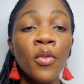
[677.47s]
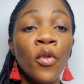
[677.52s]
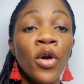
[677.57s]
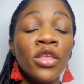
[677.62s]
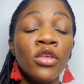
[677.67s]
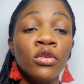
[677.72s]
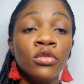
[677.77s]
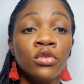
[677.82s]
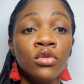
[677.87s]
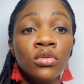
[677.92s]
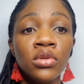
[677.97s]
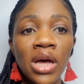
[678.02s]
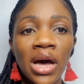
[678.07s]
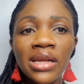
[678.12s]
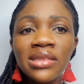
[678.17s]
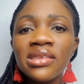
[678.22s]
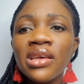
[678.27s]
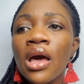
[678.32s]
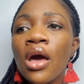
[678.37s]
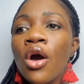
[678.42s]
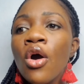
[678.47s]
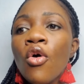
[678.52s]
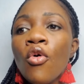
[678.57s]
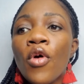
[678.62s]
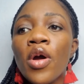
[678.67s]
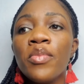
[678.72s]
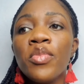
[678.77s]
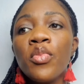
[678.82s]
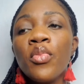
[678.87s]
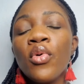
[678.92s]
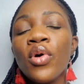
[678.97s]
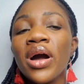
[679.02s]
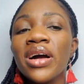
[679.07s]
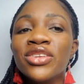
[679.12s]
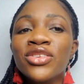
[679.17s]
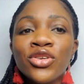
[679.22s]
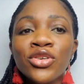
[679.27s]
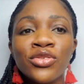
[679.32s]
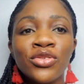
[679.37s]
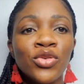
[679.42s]
when you do that where people
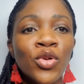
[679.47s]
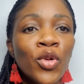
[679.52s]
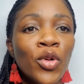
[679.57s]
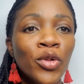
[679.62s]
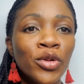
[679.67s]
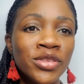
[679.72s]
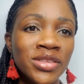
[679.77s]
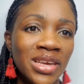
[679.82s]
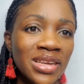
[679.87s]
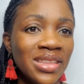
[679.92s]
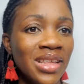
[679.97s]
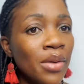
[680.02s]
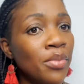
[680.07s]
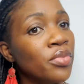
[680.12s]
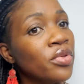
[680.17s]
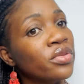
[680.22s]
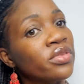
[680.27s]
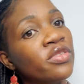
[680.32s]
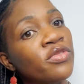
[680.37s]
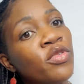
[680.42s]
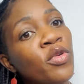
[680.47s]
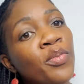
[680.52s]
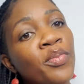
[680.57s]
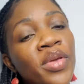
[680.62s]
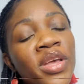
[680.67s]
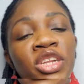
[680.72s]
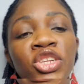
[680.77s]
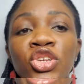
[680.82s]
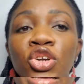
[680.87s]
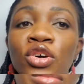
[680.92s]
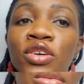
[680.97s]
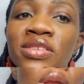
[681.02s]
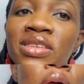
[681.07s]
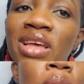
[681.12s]
can just go take their beautiful pictures